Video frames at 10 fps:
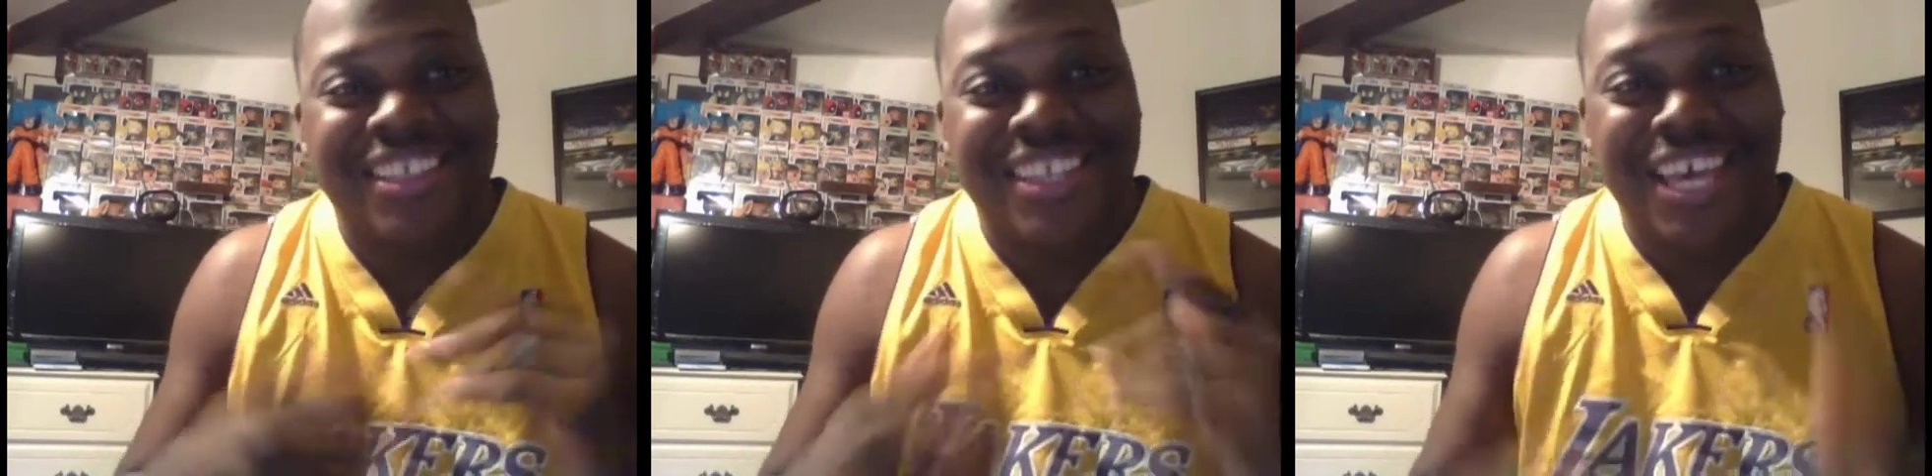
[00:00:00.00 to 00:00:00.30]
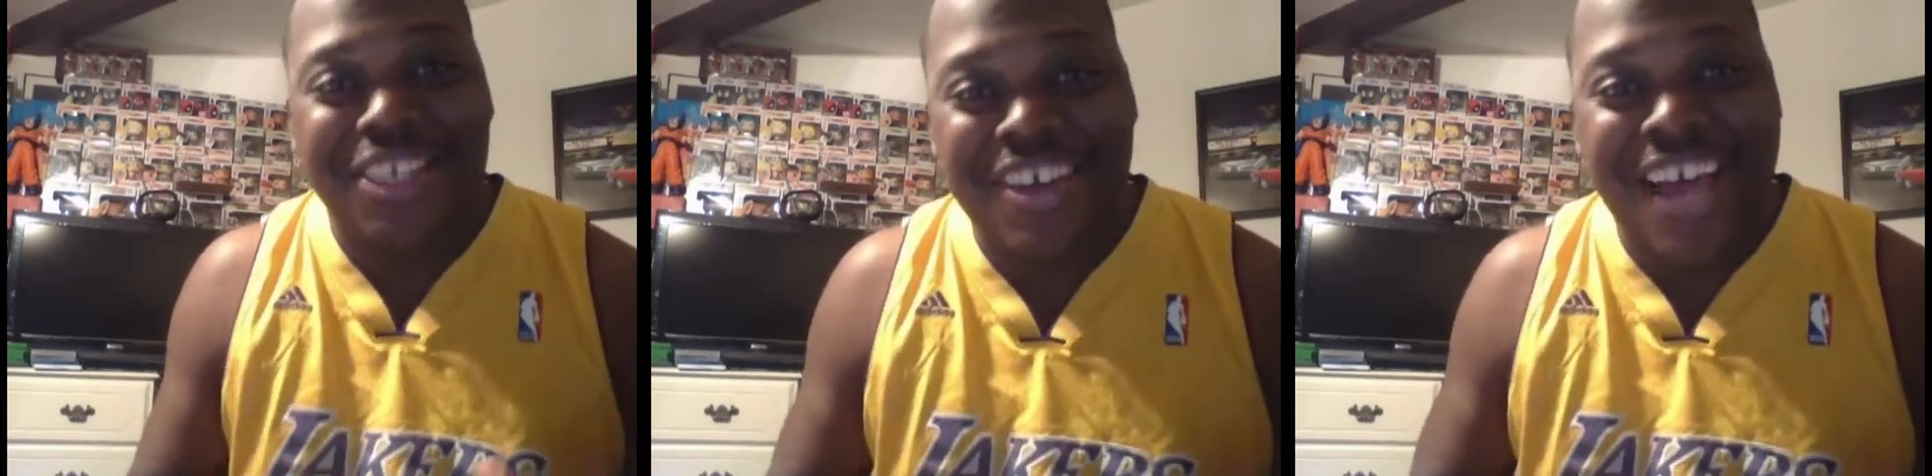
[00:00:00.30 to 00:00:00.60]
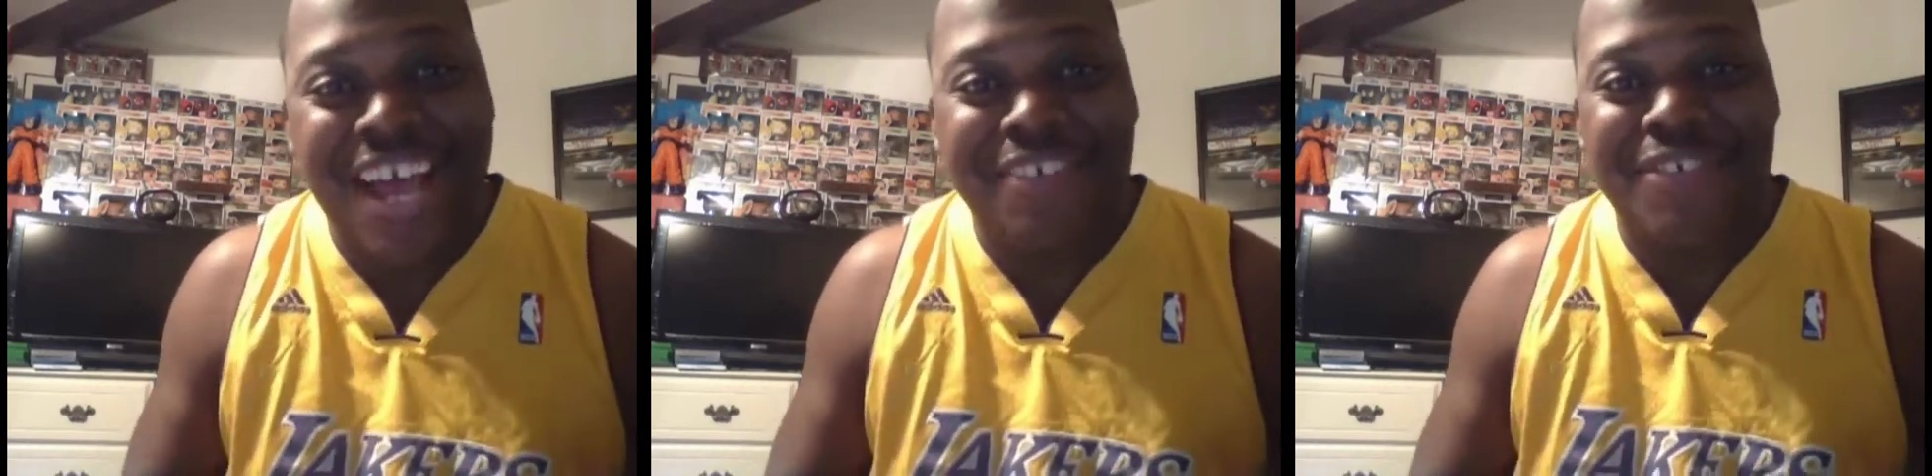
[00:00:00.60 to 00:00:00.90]
Thank you
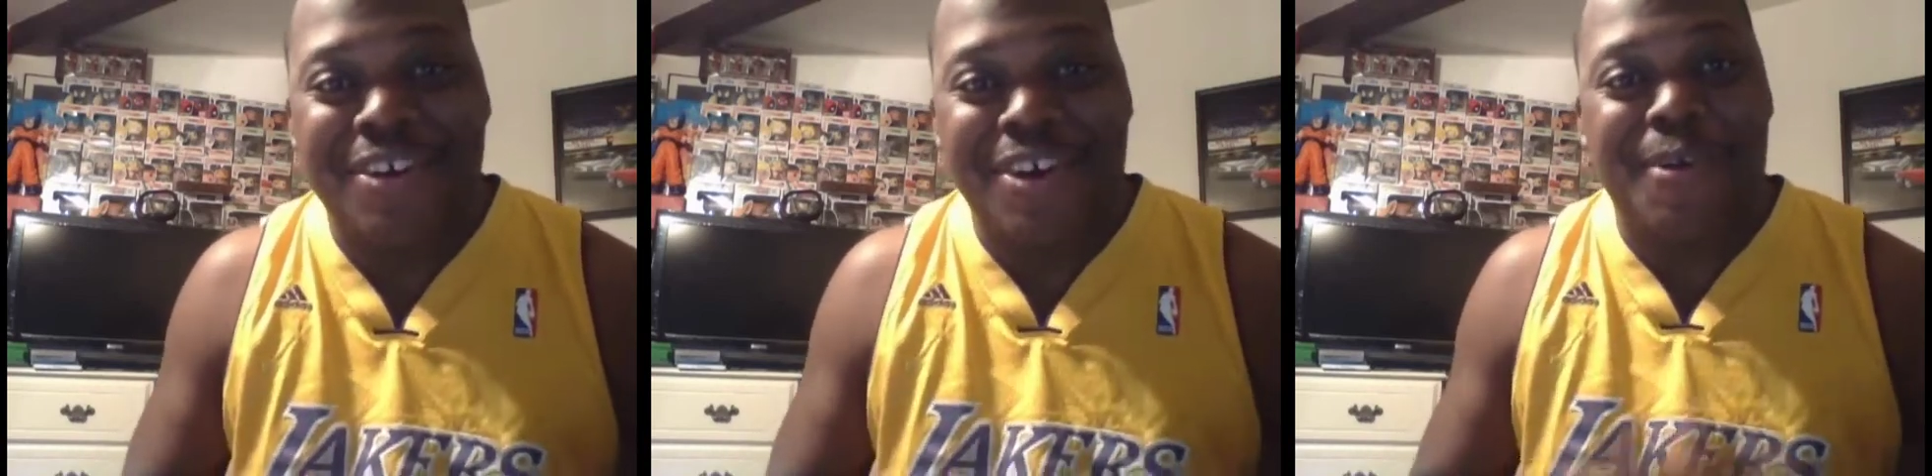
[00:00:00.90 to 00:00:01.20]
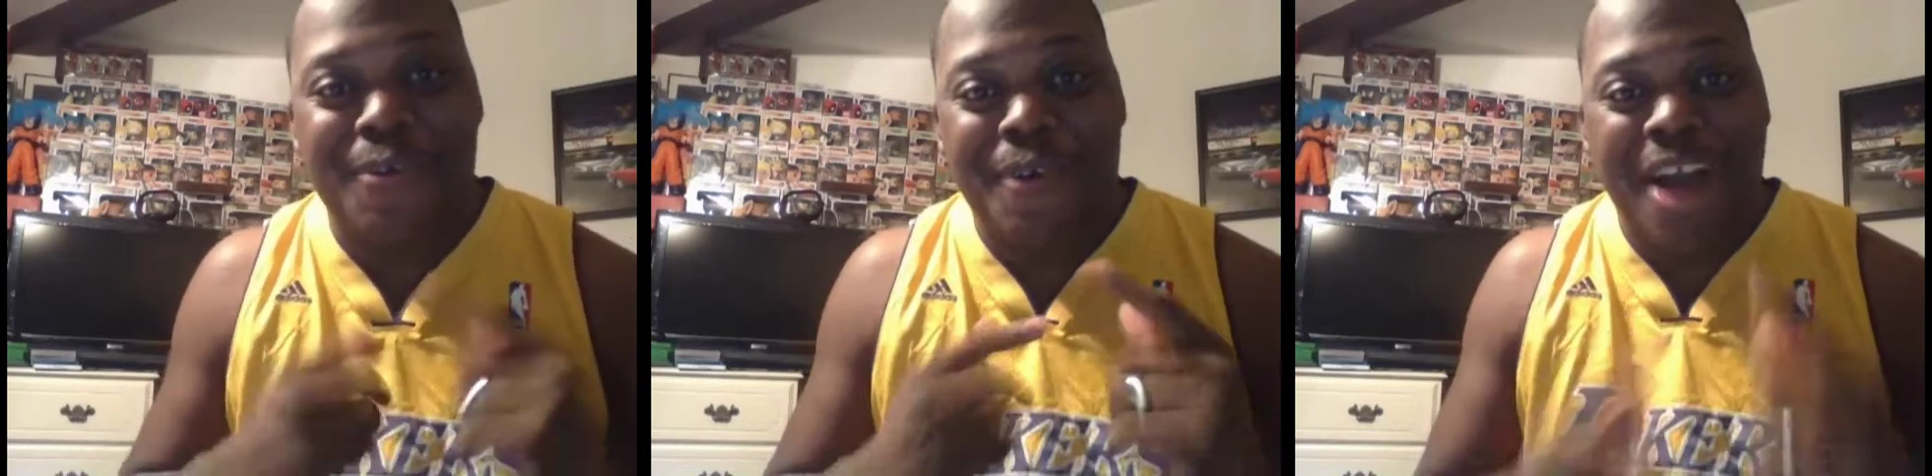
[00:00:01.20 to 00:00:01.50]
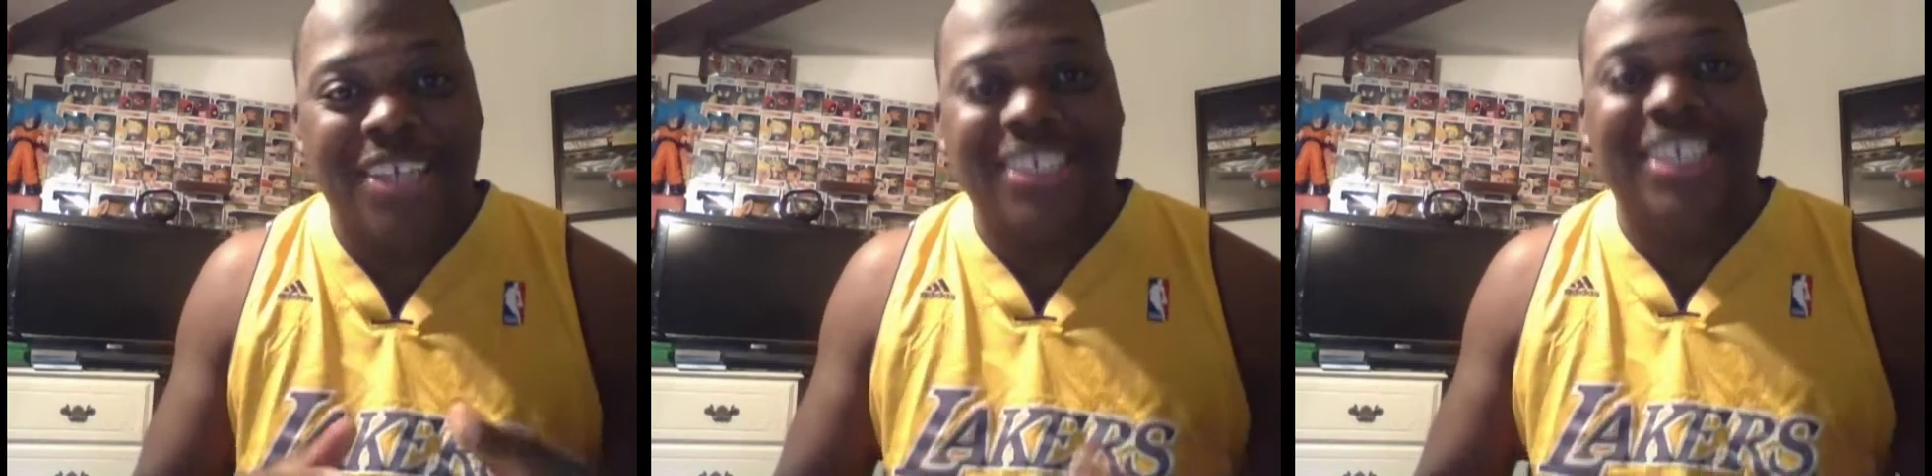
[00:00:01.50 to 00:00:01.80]
guys for
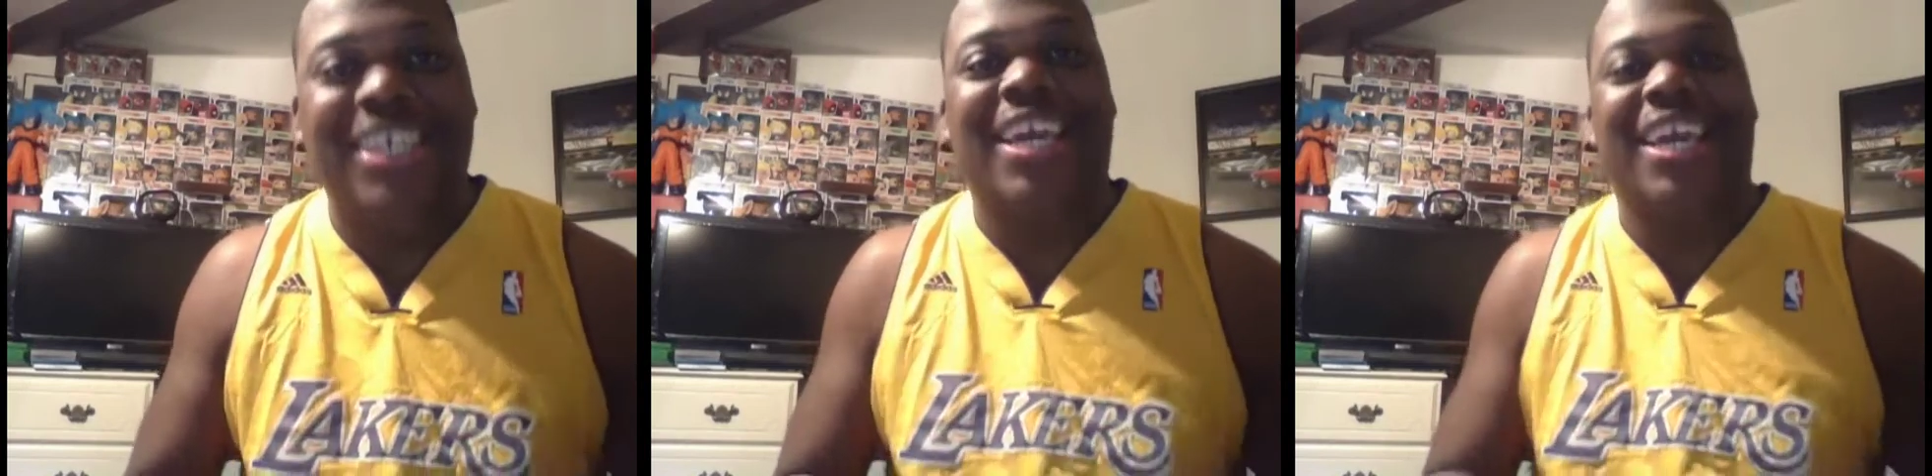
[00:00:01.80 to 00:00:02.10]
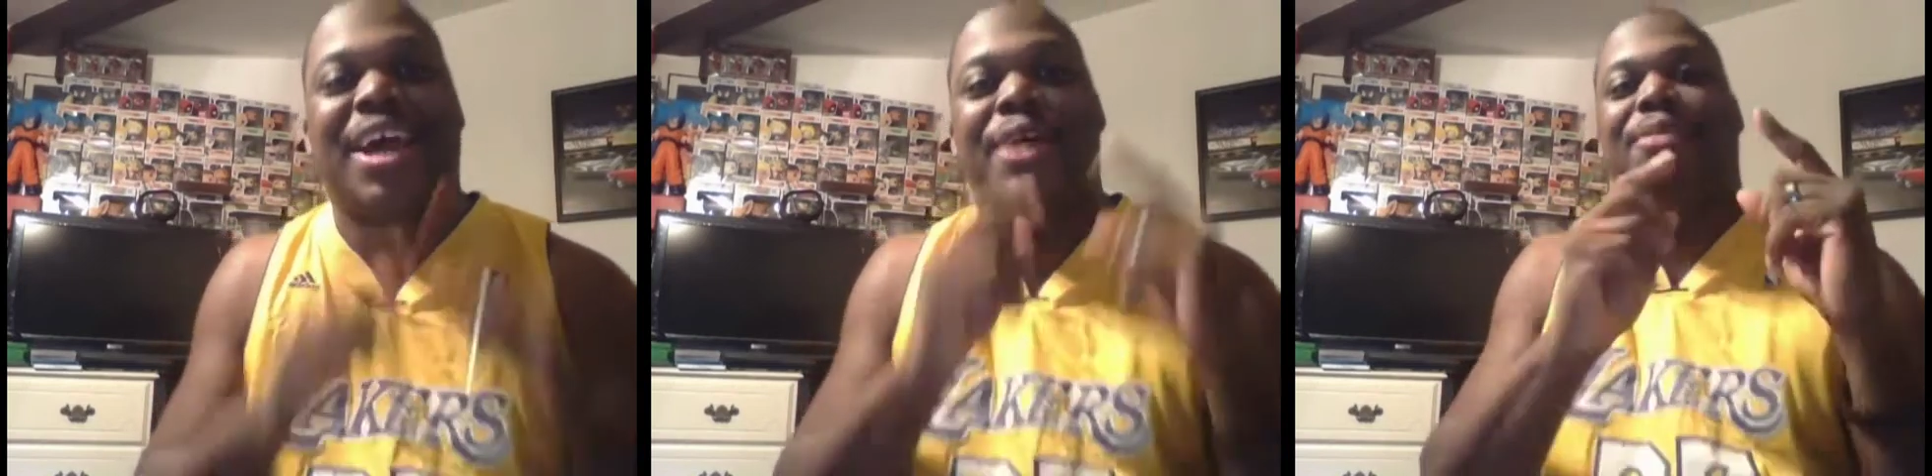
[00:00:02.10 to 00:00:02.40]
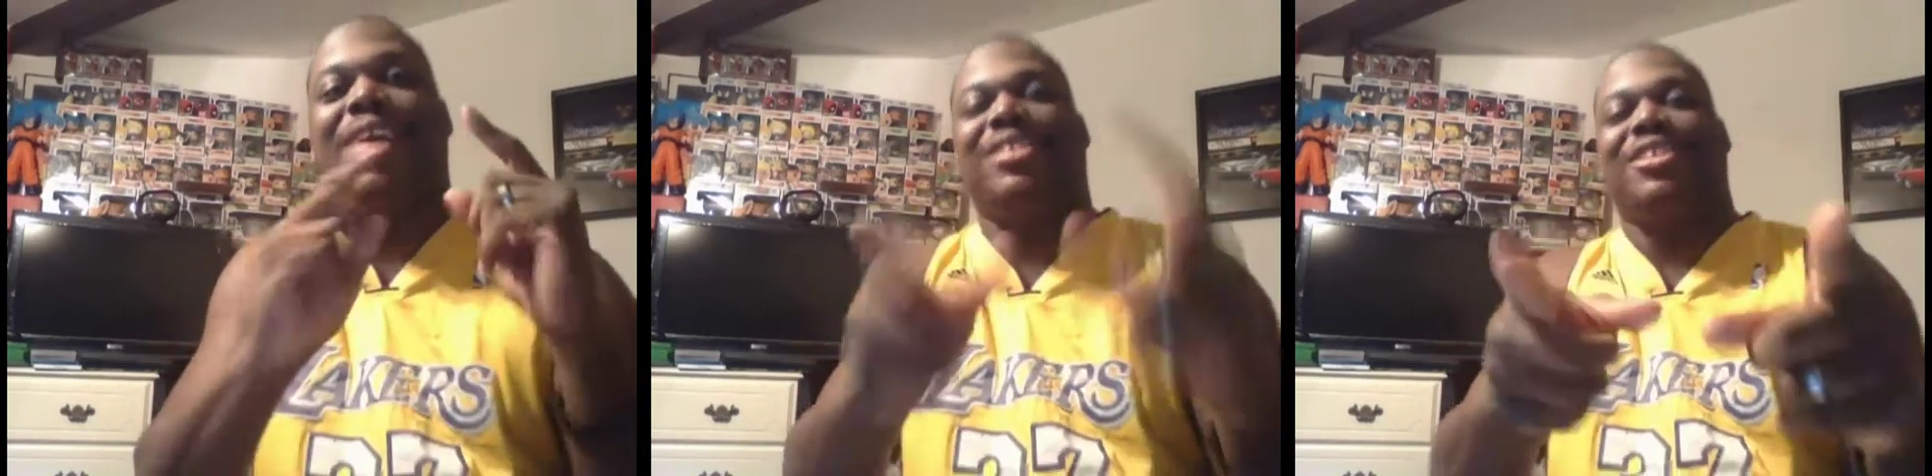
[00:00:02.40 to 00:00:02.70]
watching, and I hope
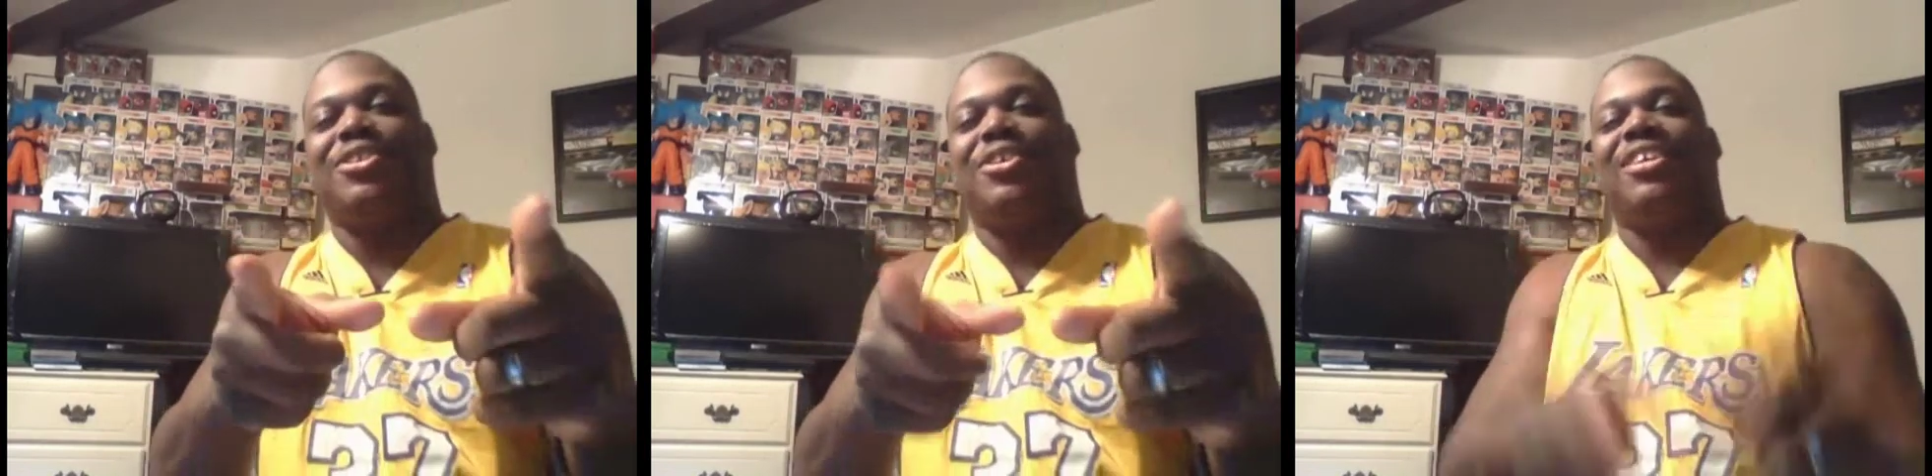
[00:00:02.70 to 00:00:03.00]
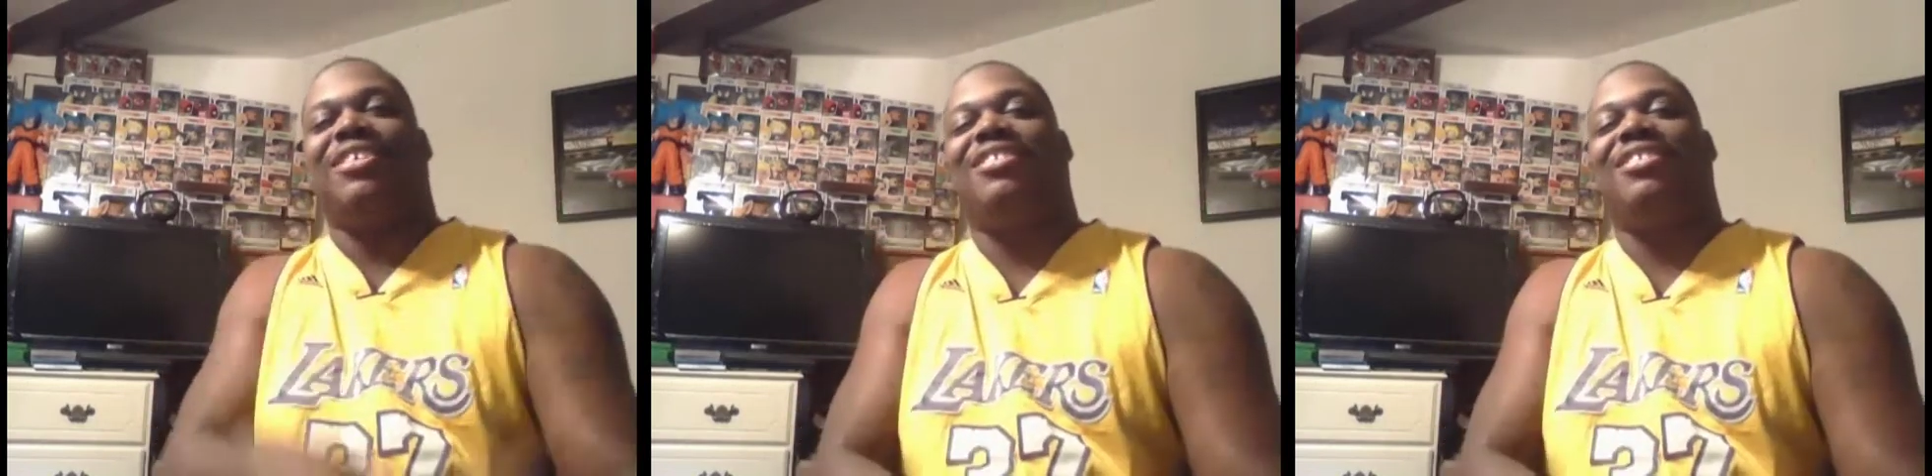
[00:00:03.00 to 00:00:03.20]
you guys enjoy.